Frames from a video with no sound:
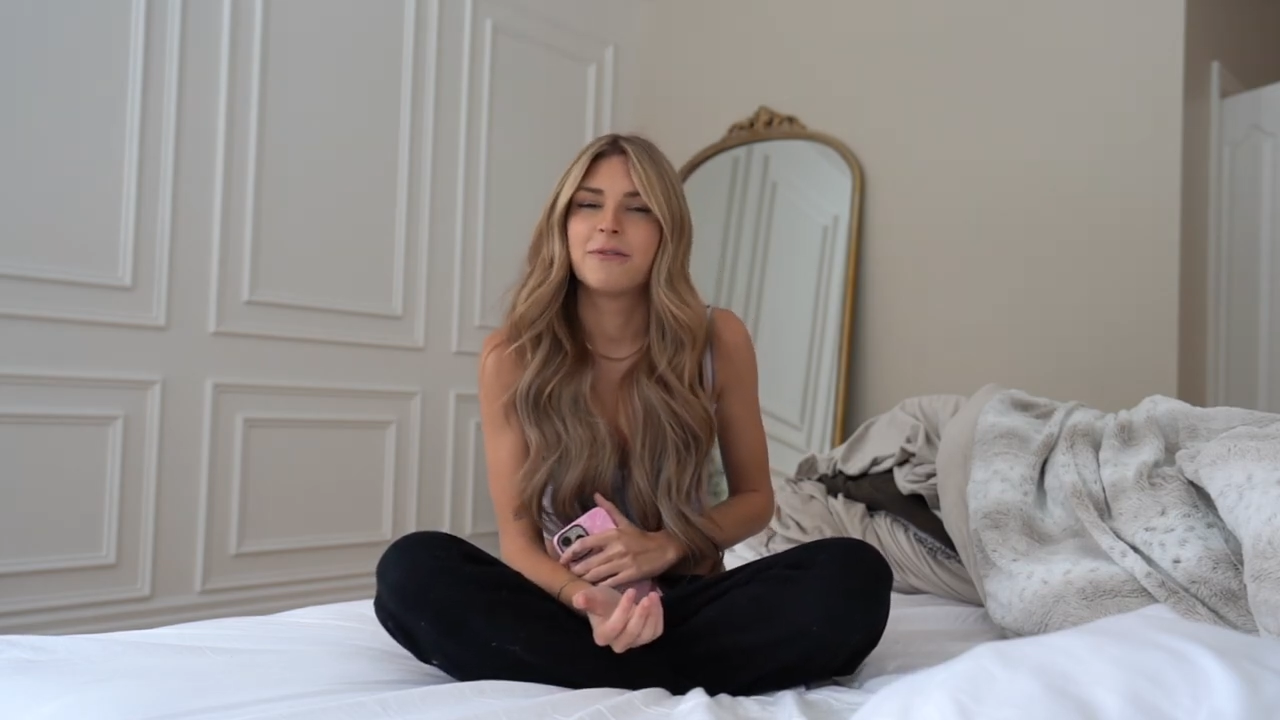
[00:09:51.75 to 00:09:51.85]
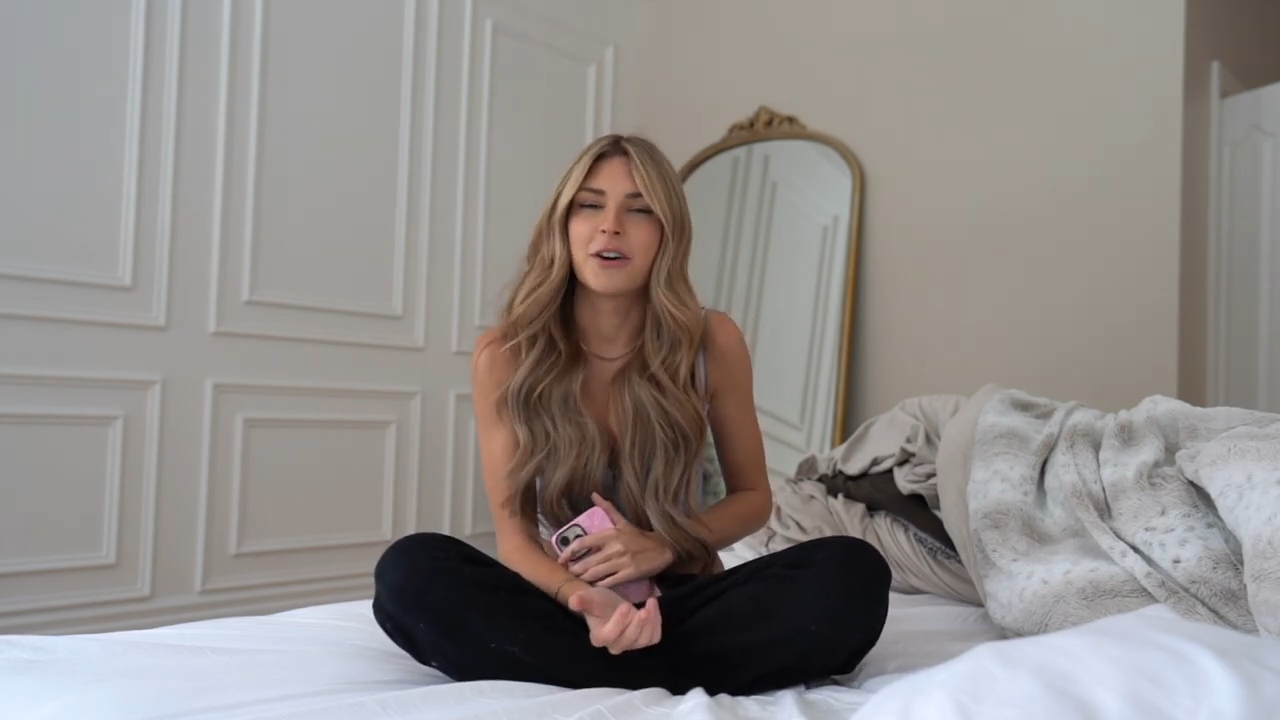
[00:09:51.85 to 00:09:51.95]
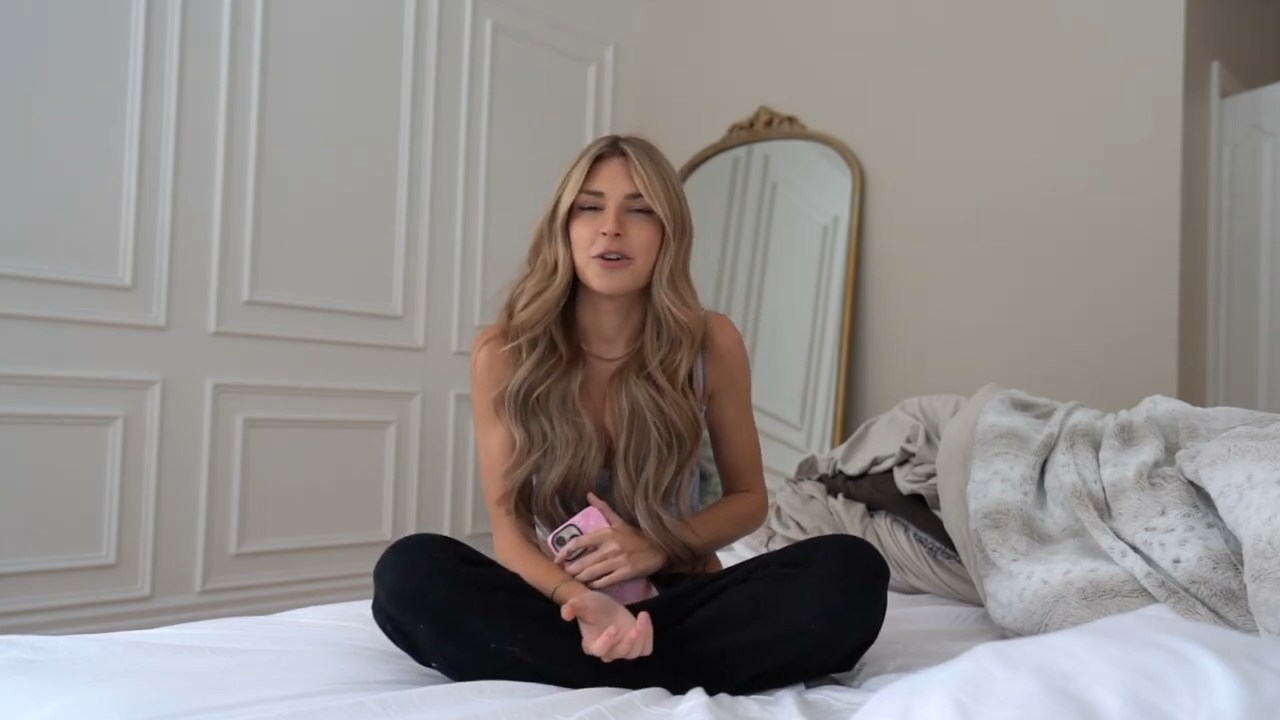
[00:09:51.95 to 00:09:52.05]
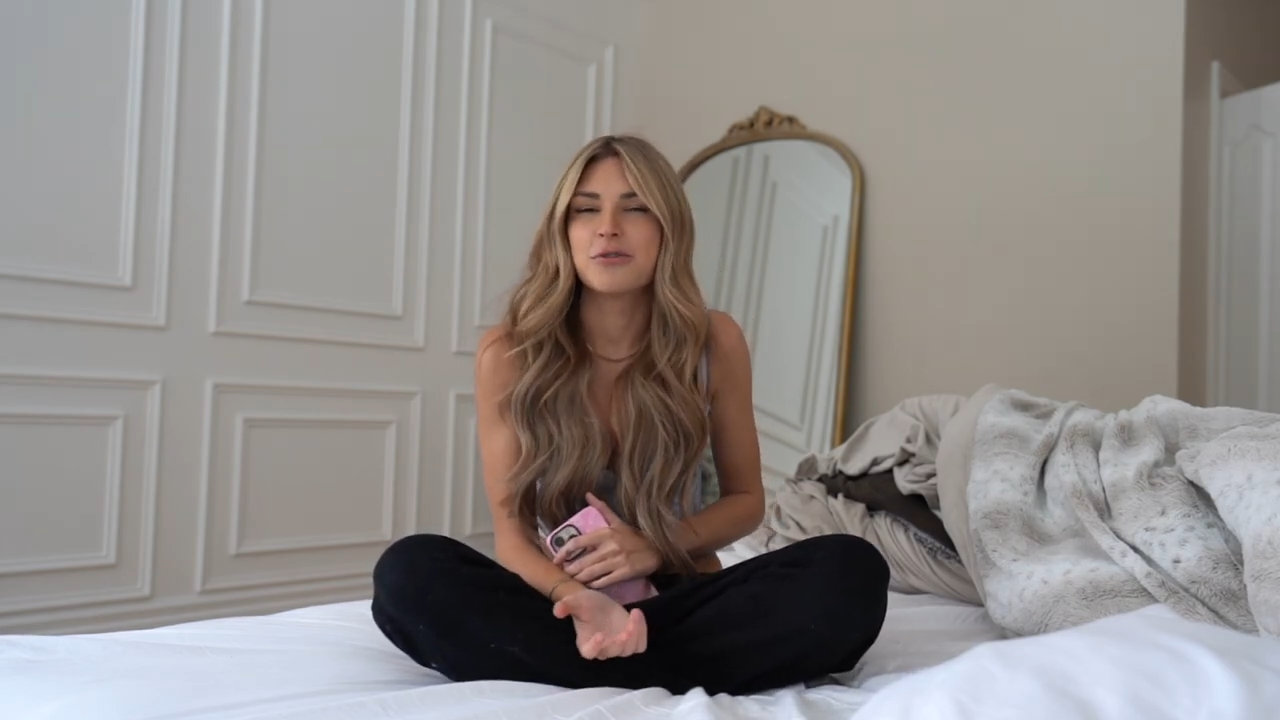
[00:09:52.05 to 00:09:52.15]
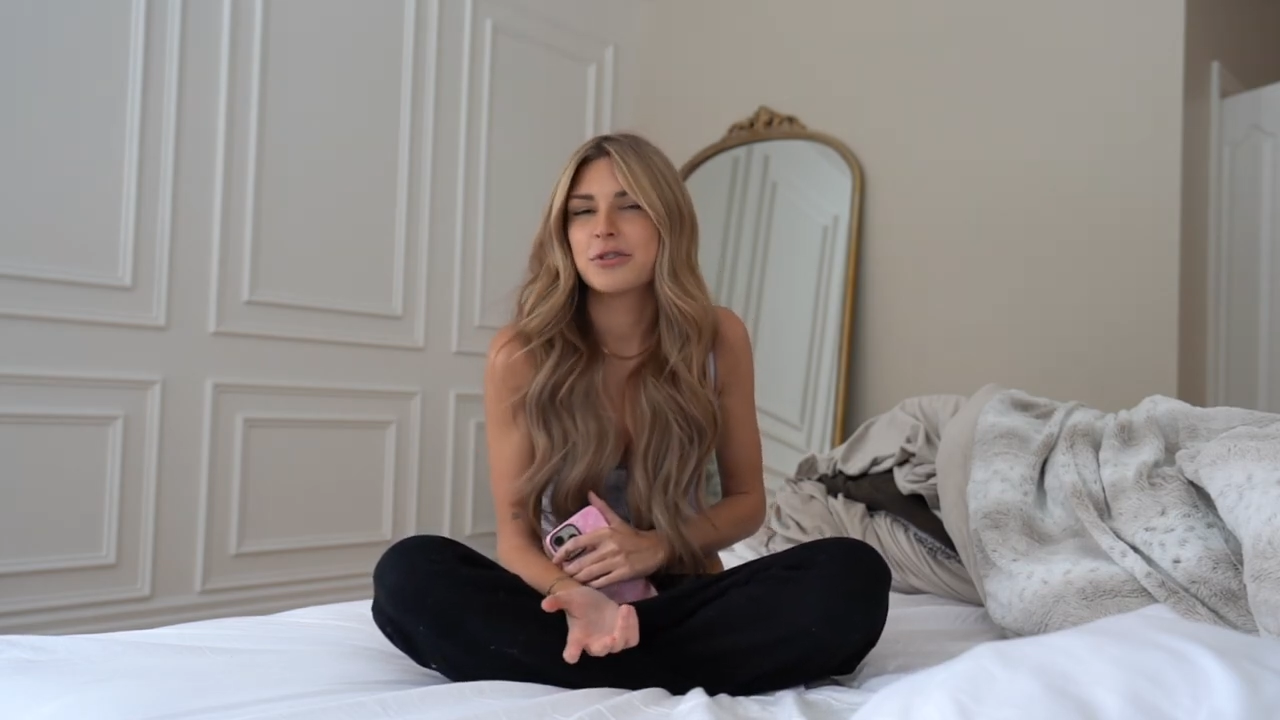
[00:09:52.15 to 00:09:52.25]

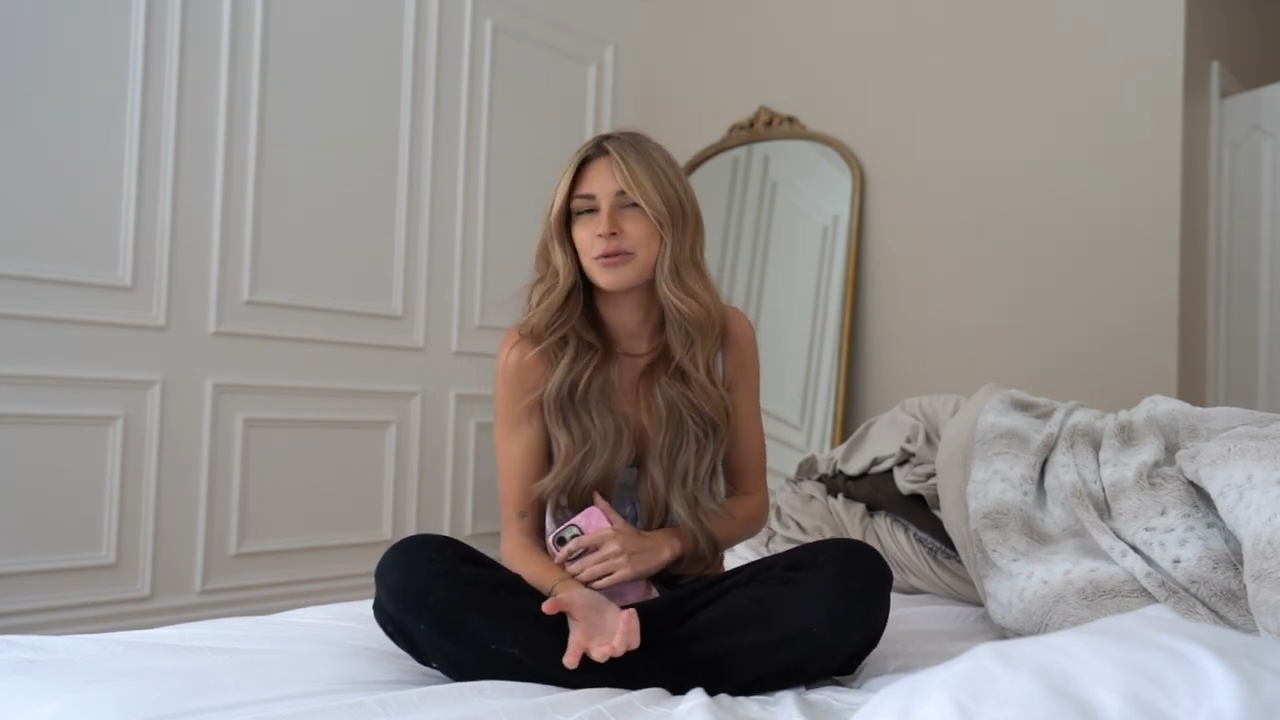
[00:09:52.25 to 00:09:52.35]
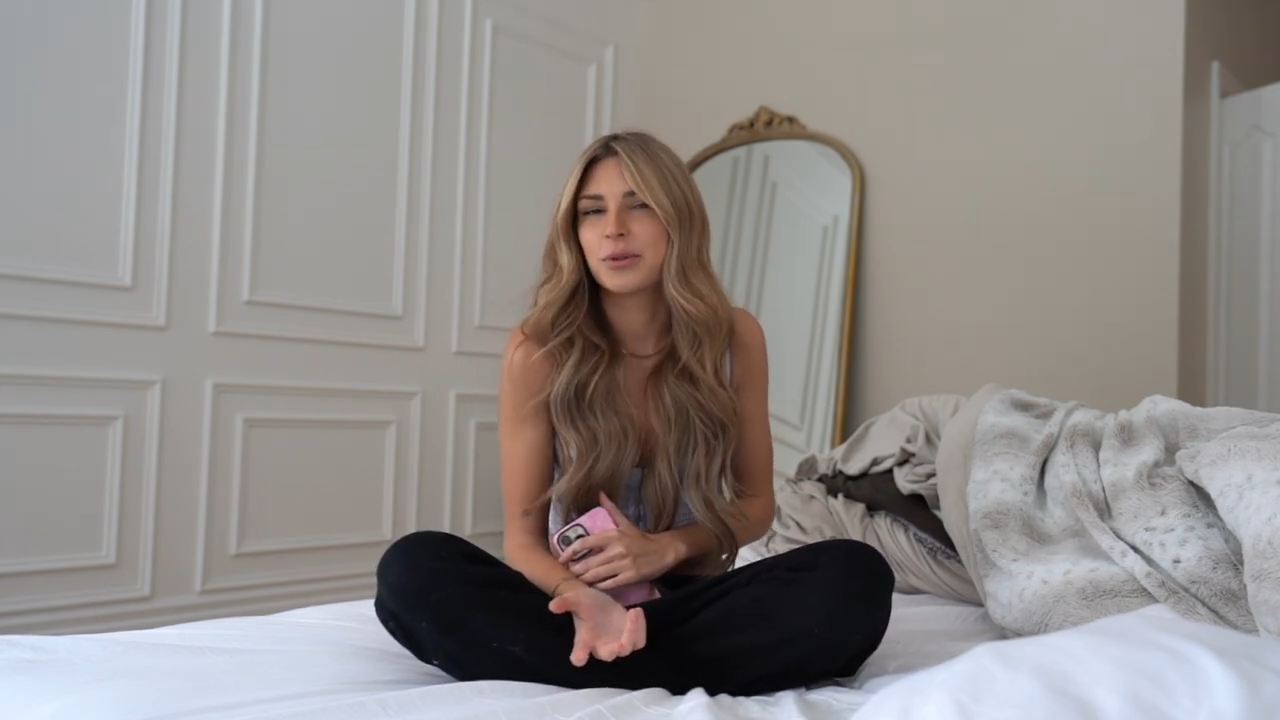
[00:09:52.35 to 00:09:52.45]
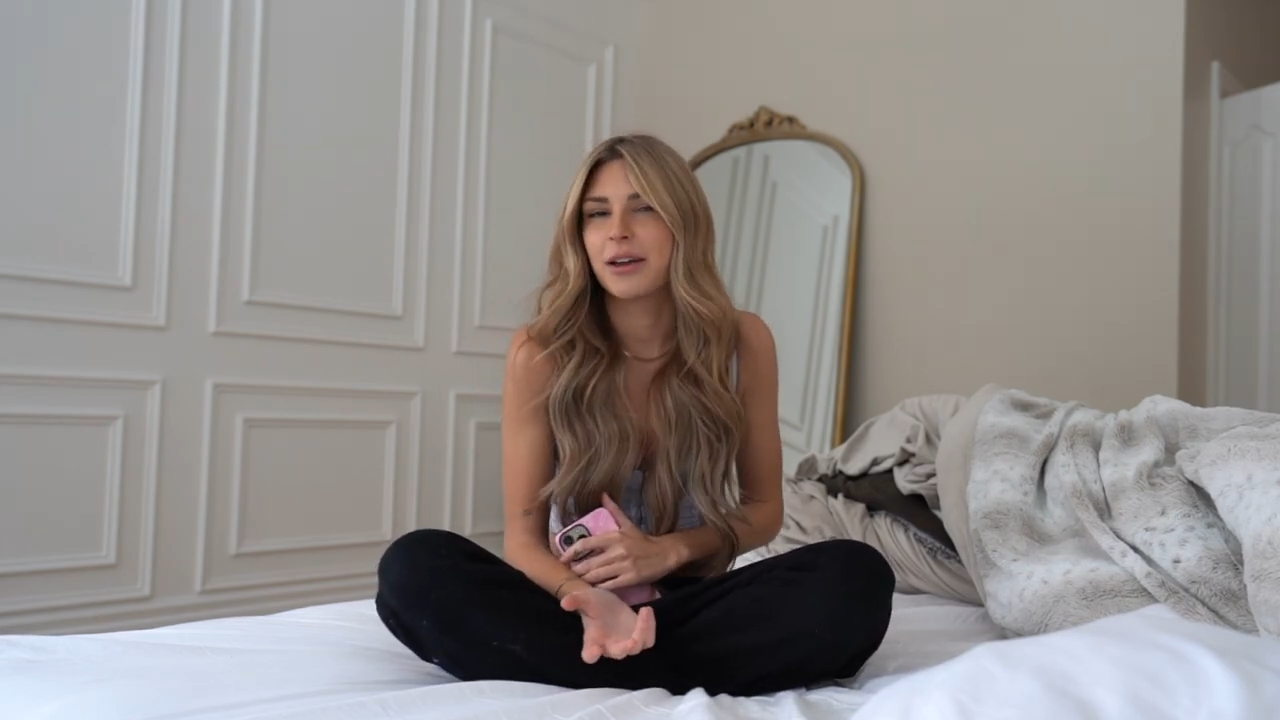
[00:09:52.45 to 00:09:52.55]
photos